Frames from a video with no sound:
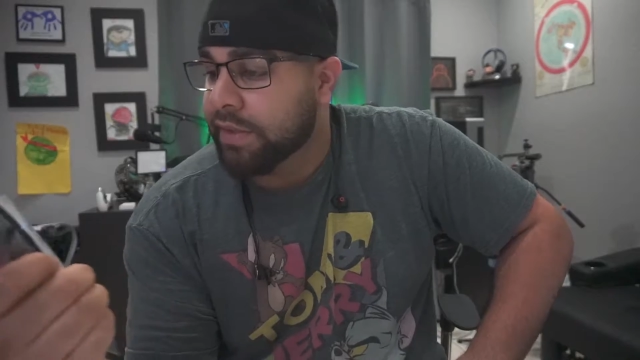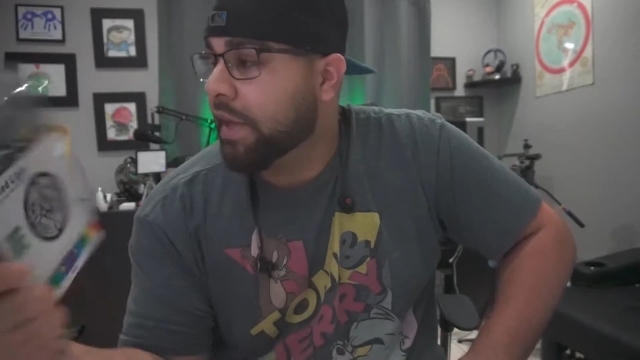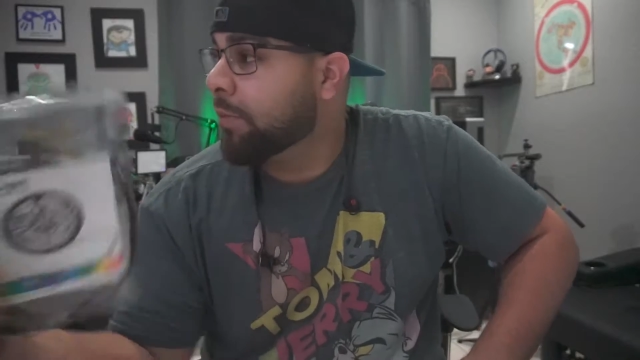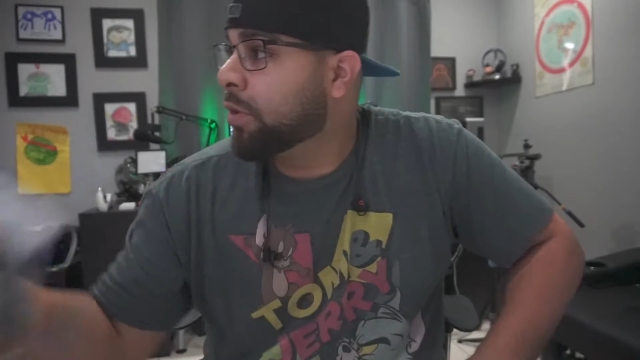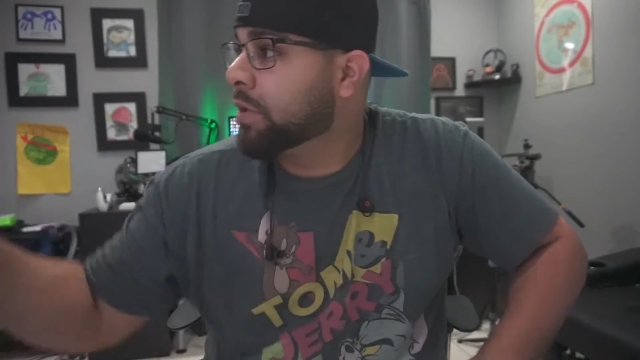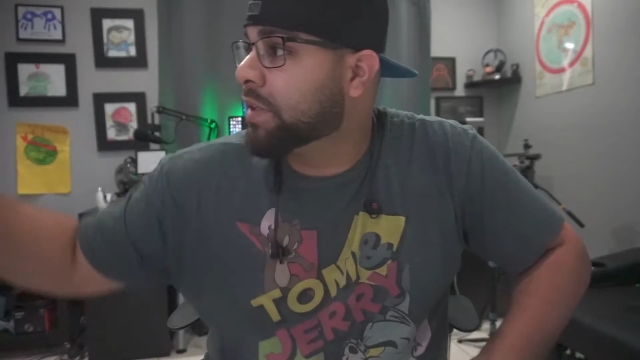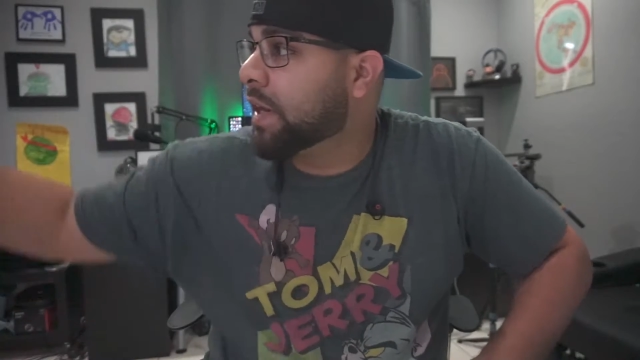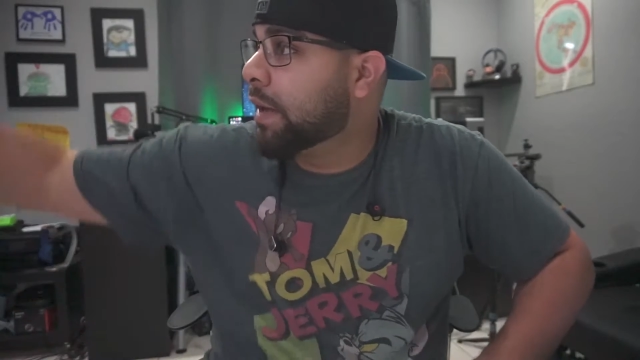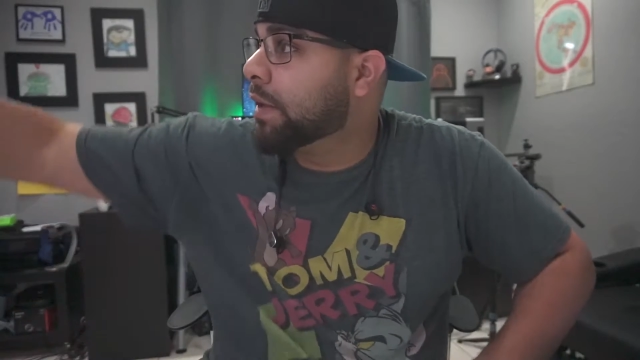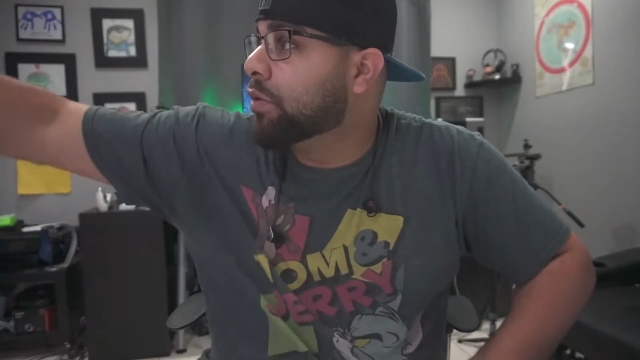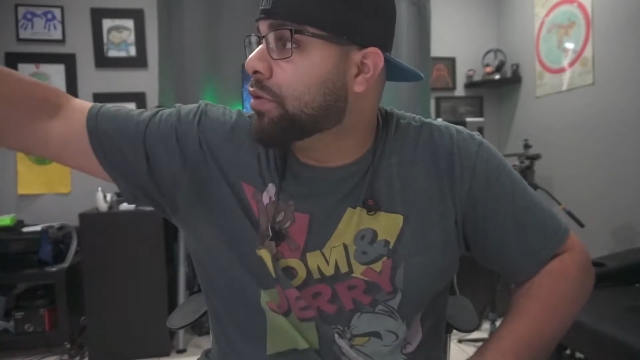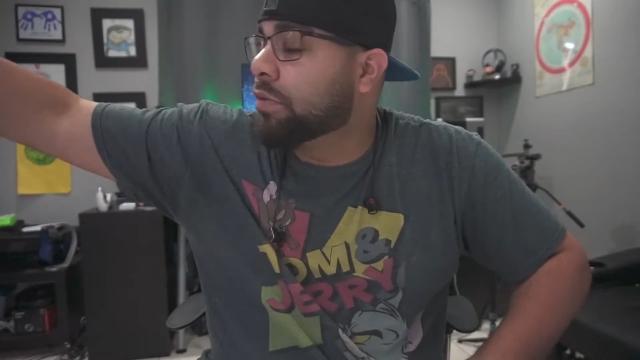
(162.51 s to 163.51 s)
Same ones that
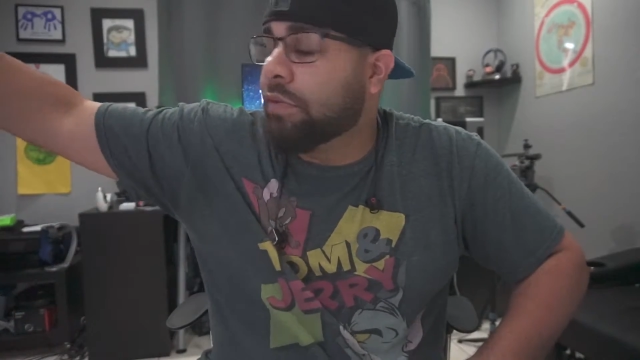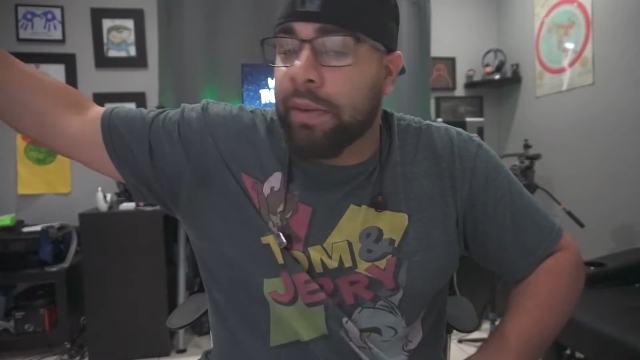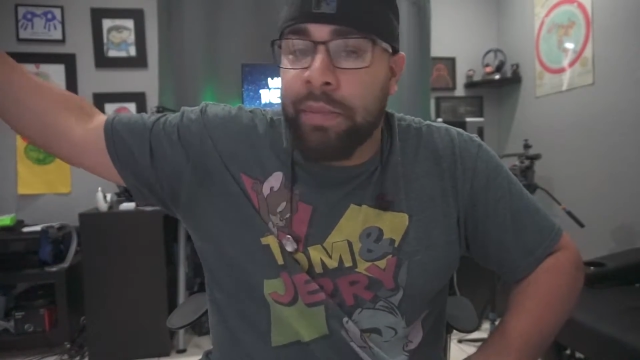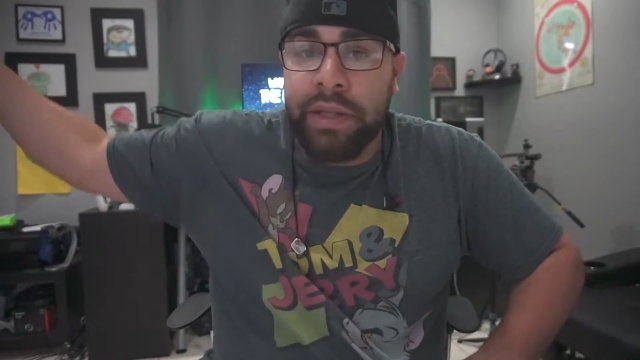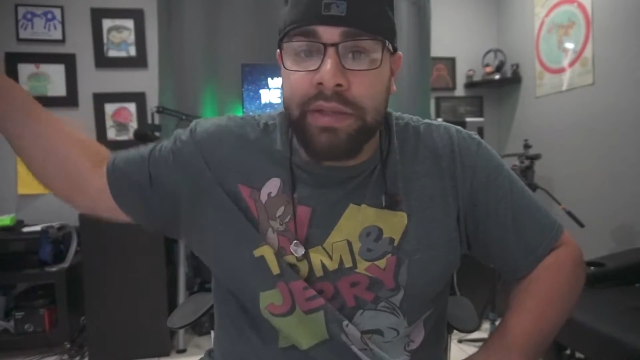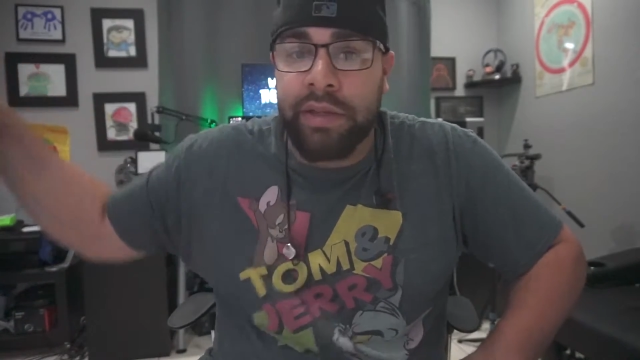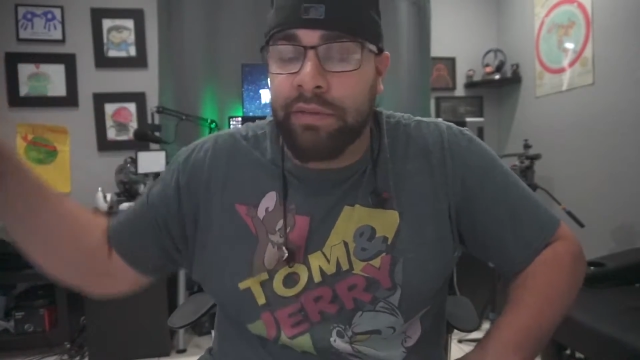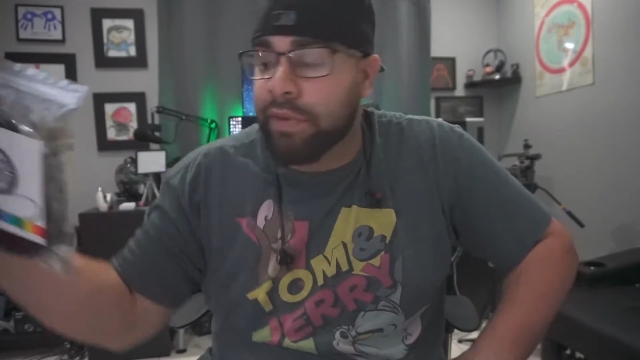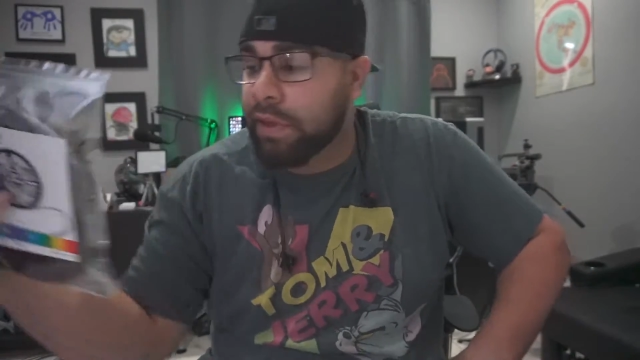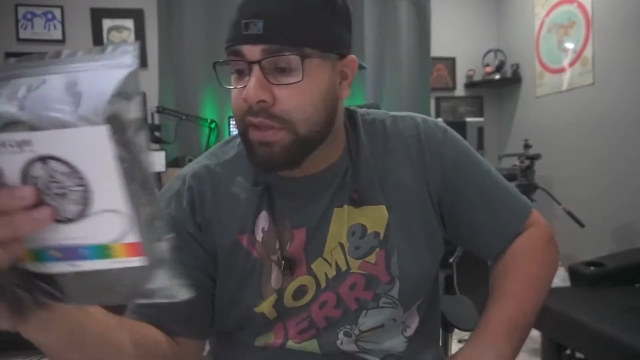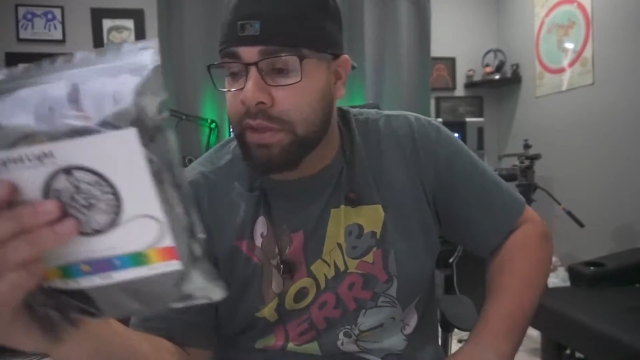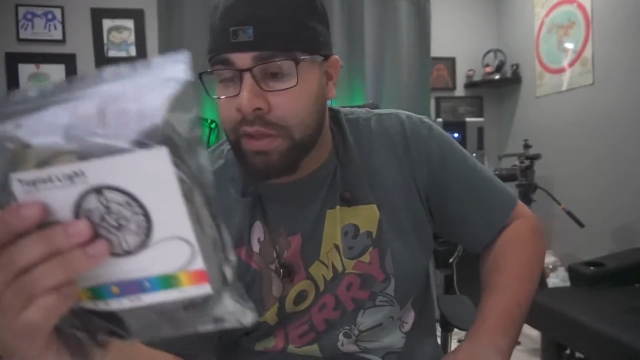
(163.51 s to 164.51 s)
I use around my
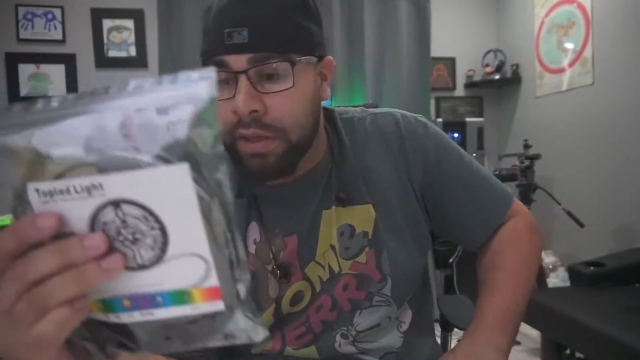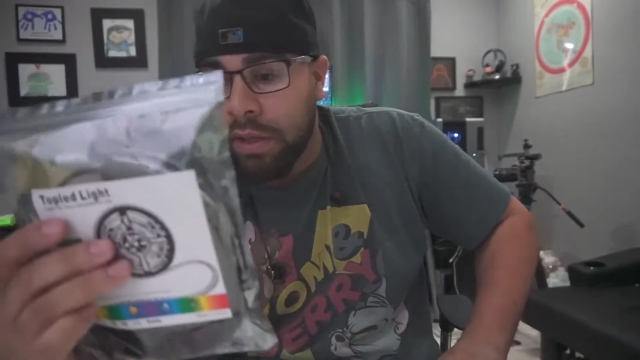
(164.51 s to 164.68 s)
TV,